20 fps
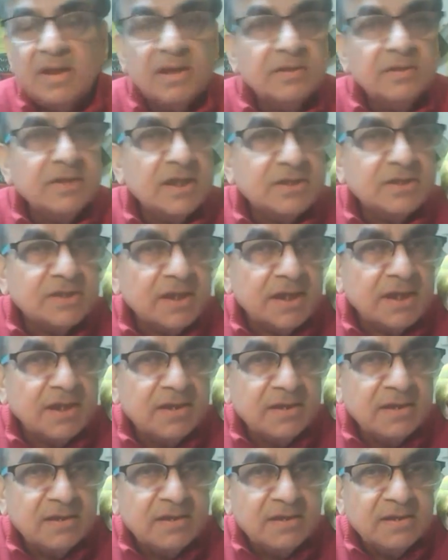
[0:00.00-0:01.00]
And thus
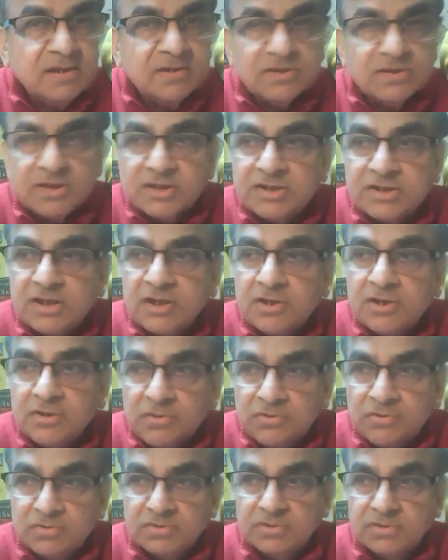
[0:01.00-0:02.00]
again Cecil
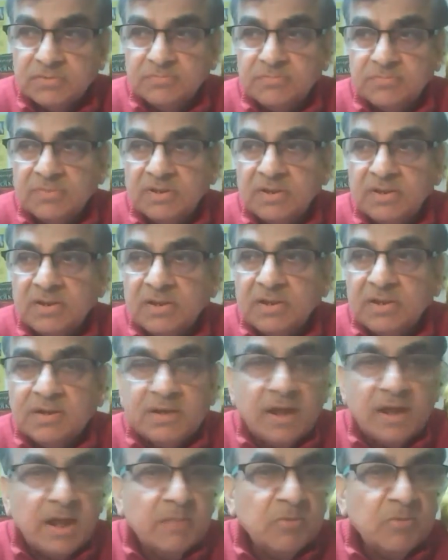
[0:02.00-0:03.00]
Rhodes,
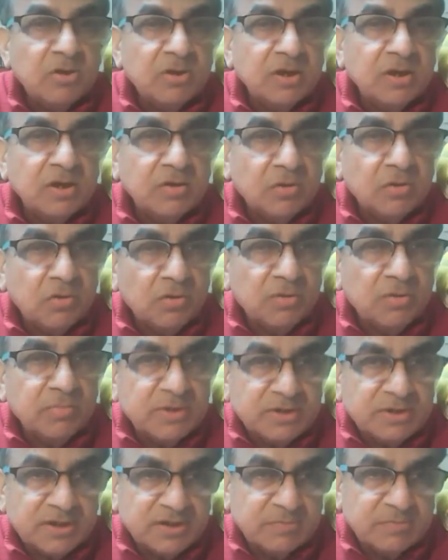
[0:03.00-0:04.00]
diamond and gold
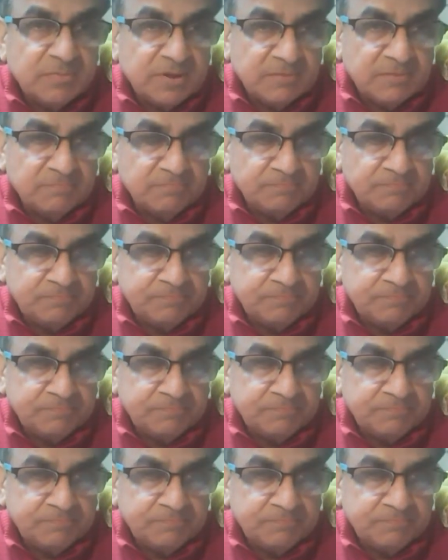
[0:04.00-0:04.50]
businessman.